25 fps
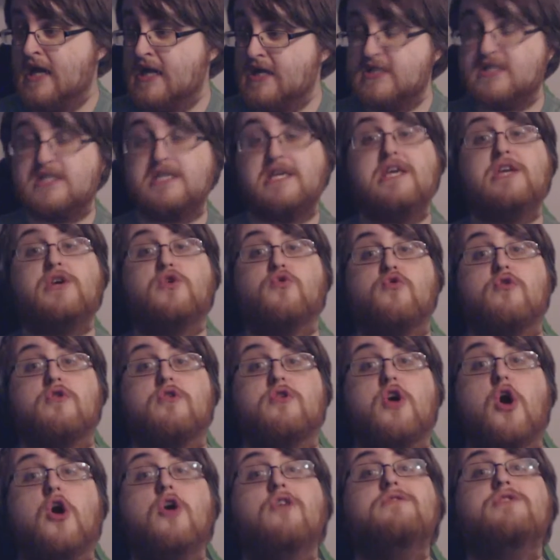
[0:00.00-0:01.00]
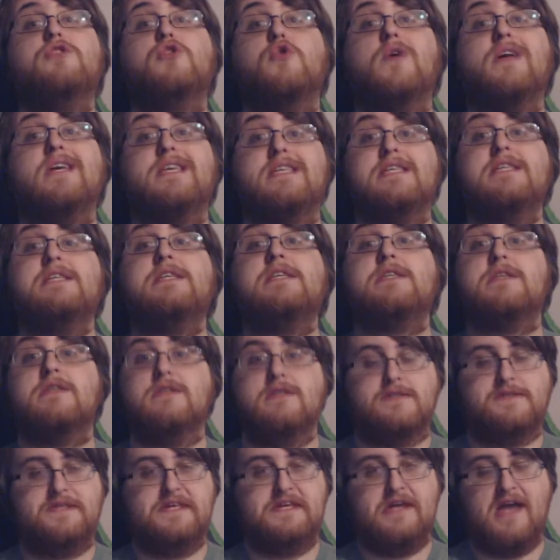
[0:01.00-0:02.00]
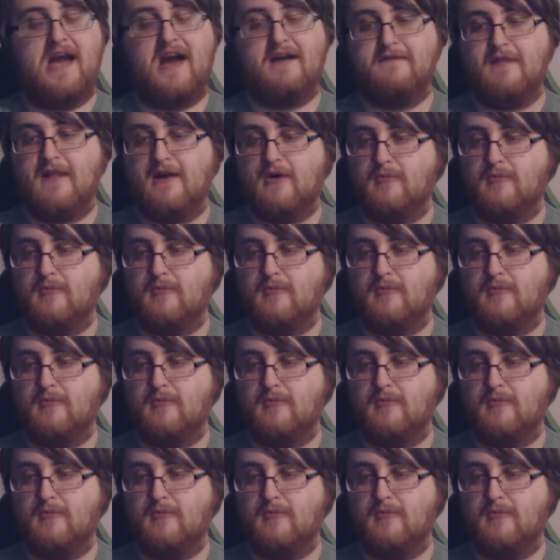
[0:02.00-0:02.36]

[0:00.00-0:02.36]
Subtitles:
secret code to existence that you have,